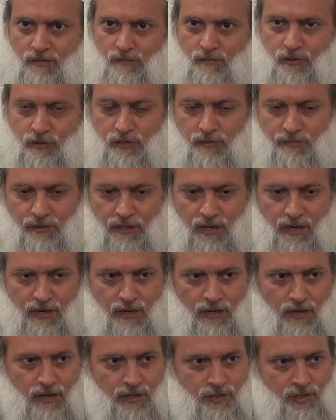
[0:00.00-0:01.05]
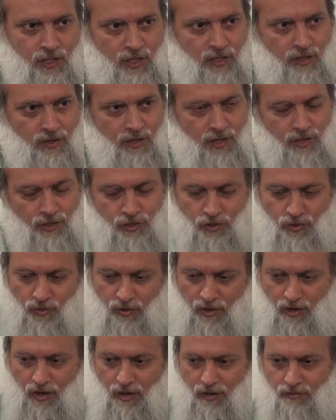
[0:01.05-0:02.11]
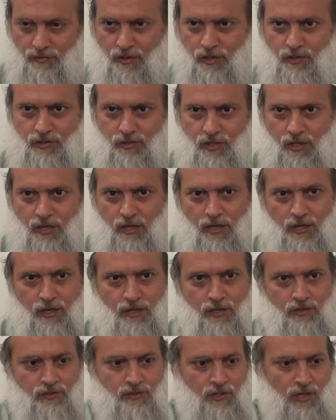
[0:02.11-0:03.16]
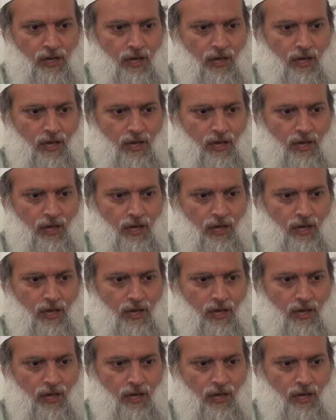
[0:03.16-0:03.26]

Muslim bin Aqil is here, he's doing all of these things,